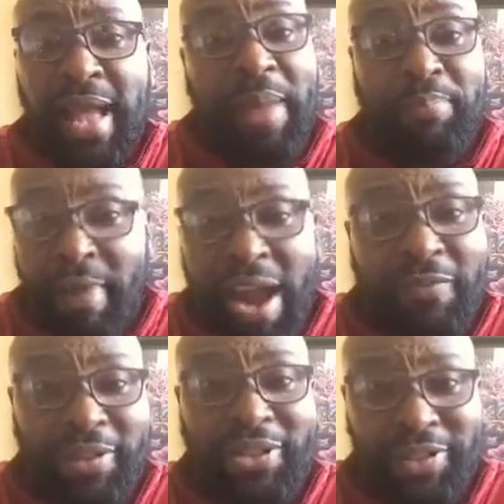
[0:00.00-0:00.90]
I'm praying
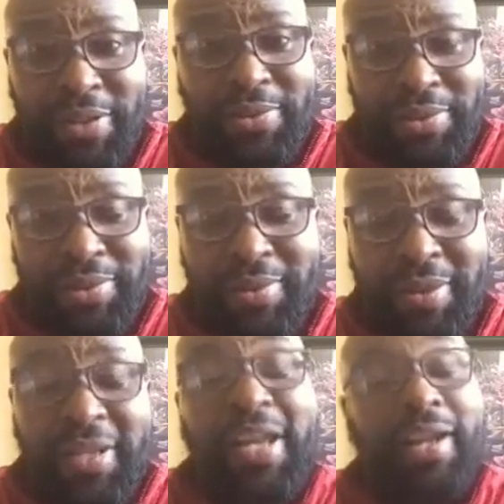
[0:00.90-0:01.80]
for the church too,
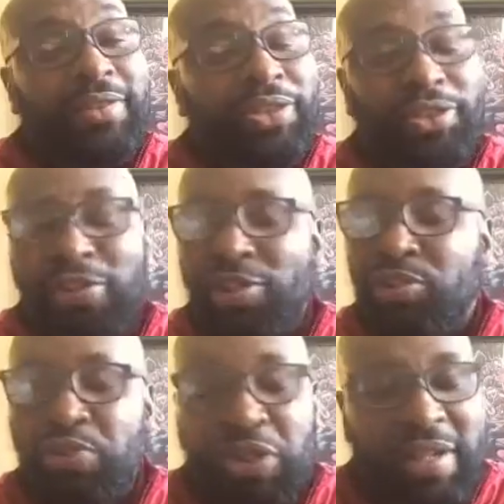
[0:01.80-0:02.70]
because the church is
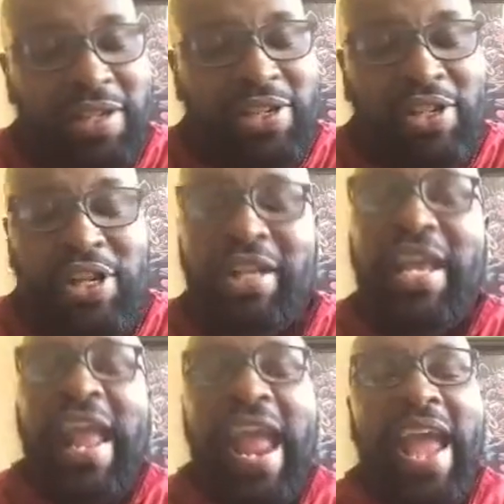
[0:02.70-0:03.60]
really good
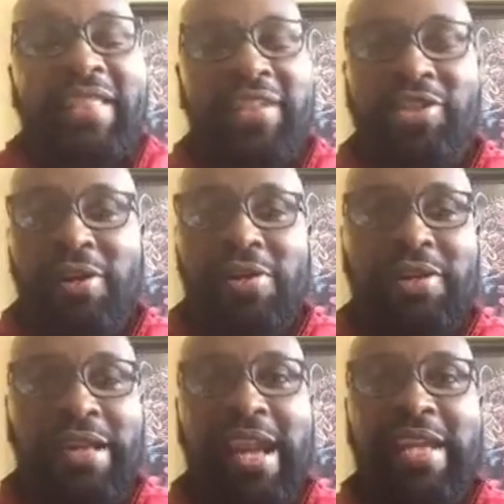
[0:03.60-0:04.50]
and the
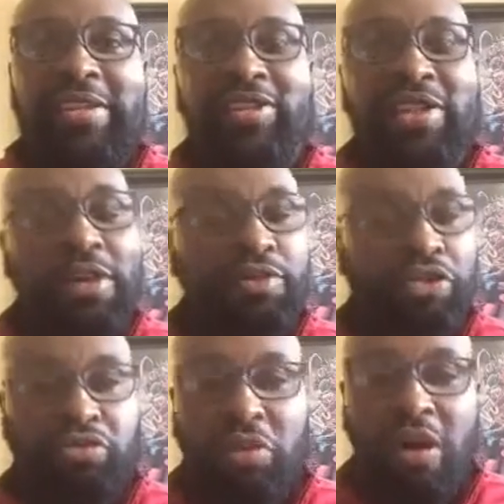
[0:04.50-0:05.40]
church is still
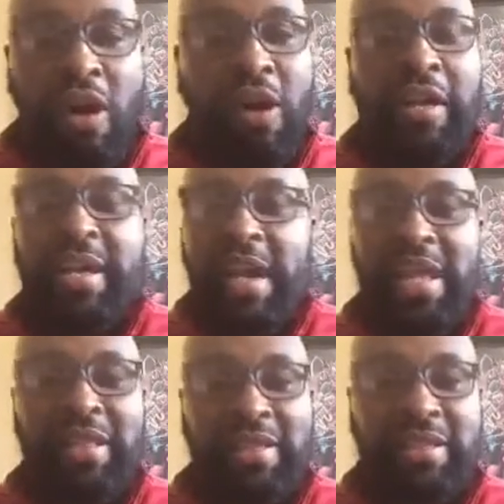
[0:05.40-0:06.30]
strong
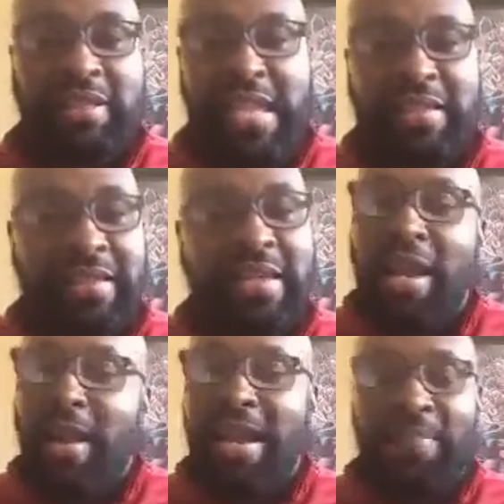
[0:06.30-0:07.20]
in this season,
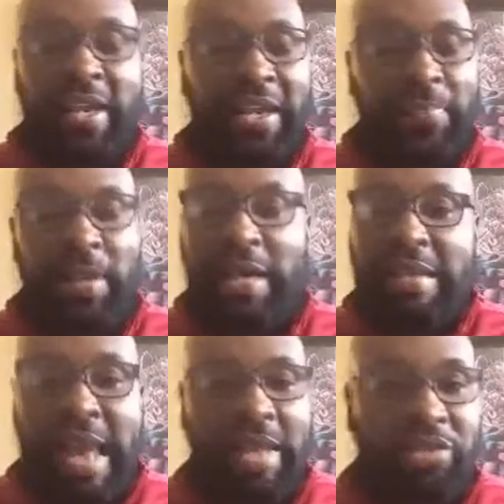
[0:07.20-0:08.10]
but it can be a
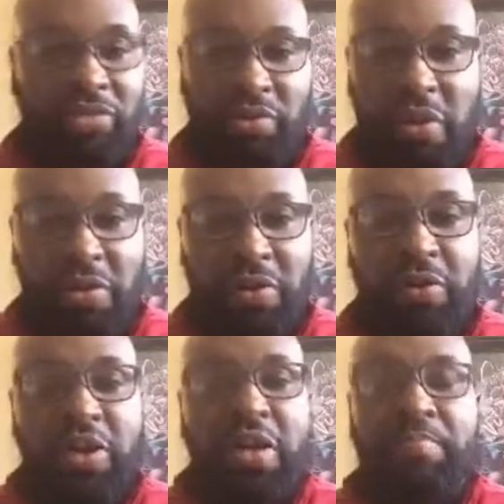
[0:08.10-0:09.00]
lot
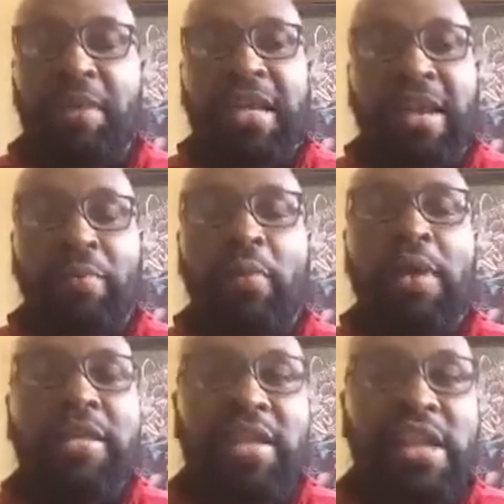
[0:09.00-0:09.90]
stronger. But what
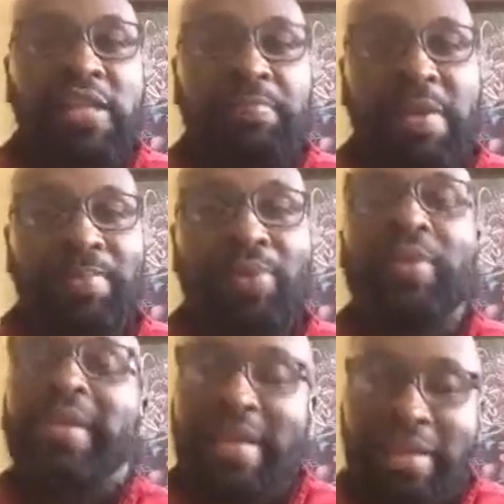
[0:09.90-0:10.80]
we need is
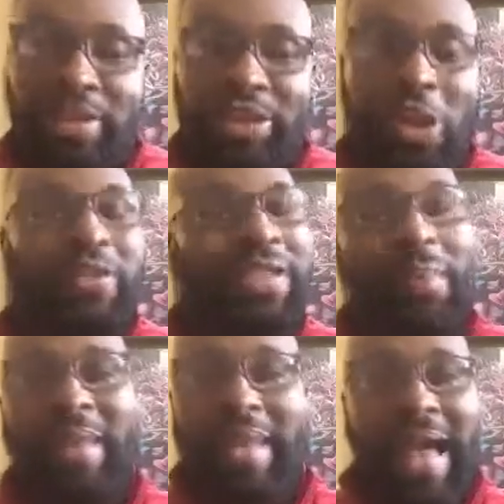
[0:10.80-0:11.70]
people in the church to
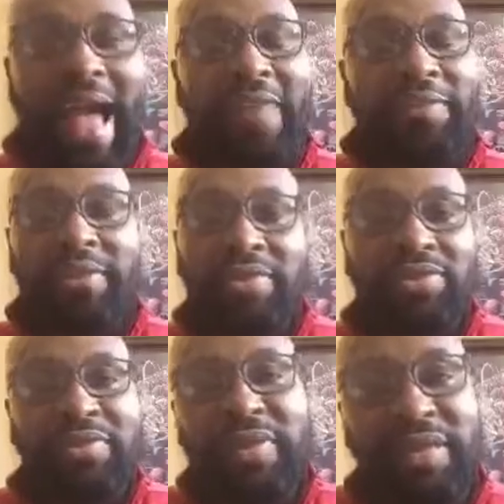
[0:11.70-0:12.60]
come alive to their
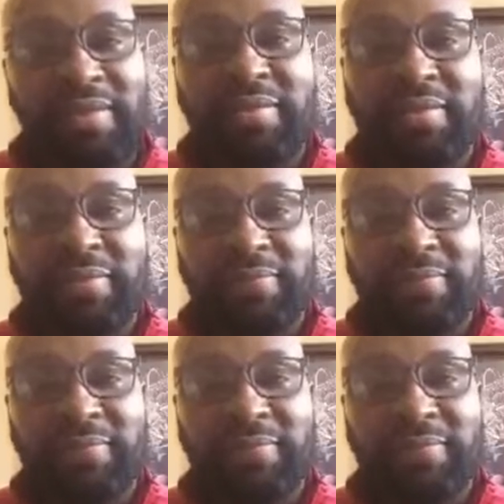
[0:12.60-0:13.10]
strengths.